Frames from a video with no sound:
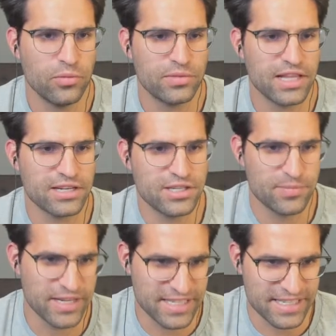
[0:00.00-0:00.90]
Nope, that
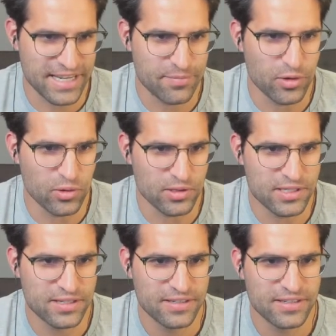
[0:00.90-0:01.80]
just makes it say
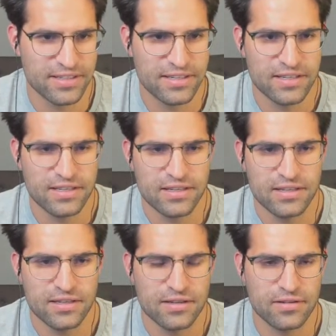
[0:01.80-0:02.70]
bold.
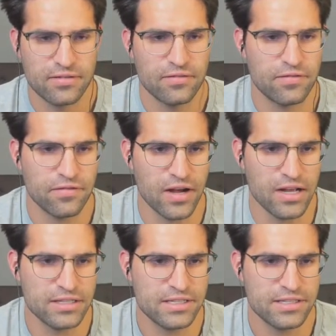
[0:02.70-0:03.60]

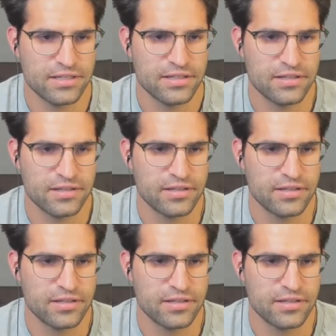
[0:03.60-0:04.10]
Font.